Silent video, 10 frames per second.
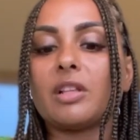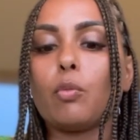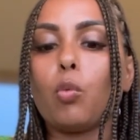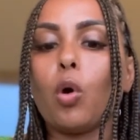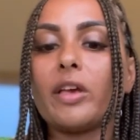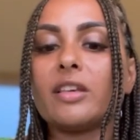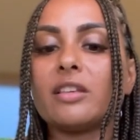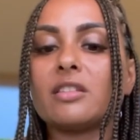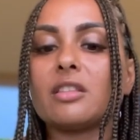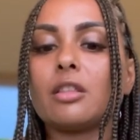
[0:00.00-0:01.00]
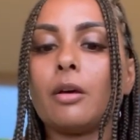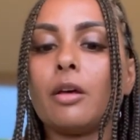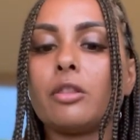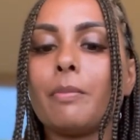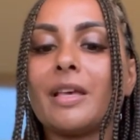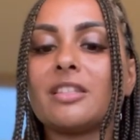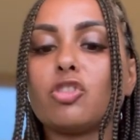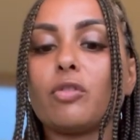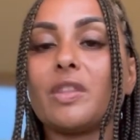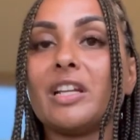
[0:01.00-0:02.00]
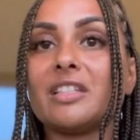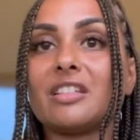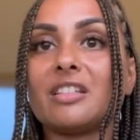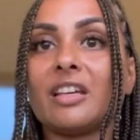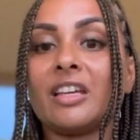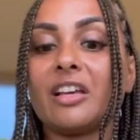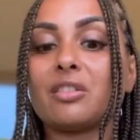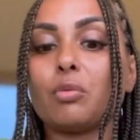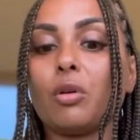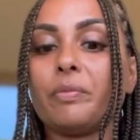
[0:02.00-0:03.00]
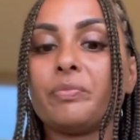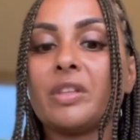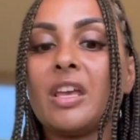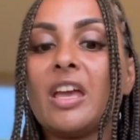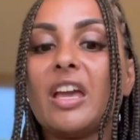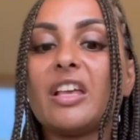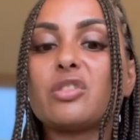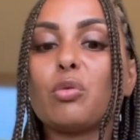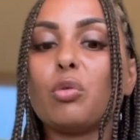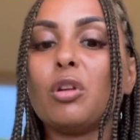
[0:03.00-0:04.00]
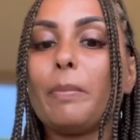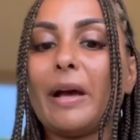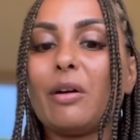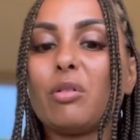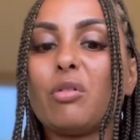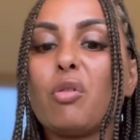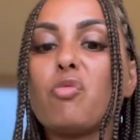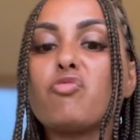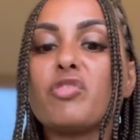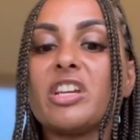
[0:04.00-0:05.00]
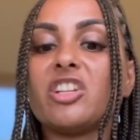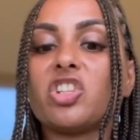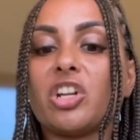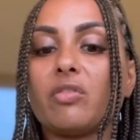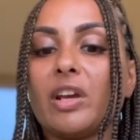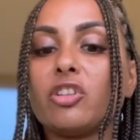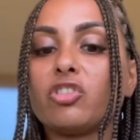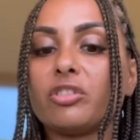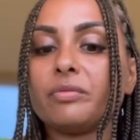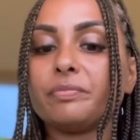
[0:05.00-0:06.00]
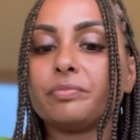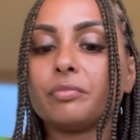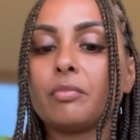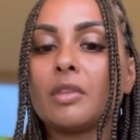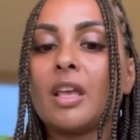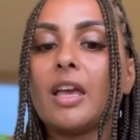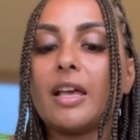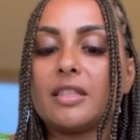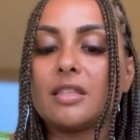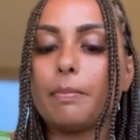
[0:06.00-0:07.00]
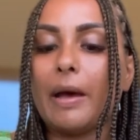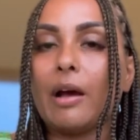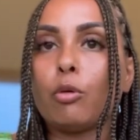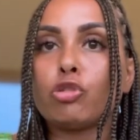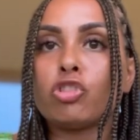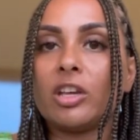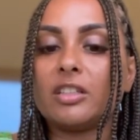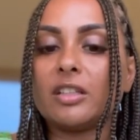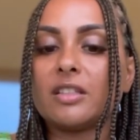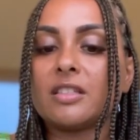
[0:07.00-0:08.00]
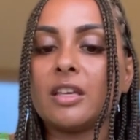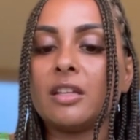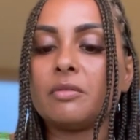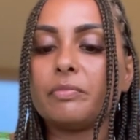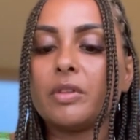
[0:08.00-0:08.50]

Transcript: Like, what is the message of the lizard? And guess what? It's all about regeneration. It's about shedding skin.